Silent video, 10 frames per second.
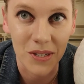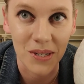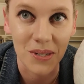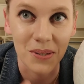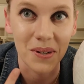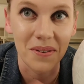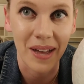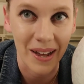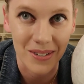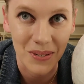2 of
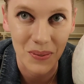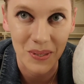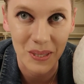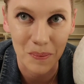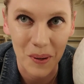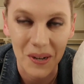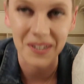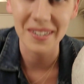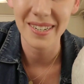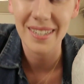how to do this
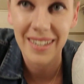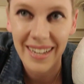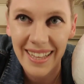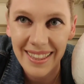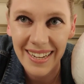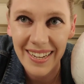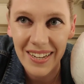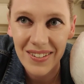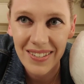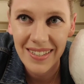part. Thank you.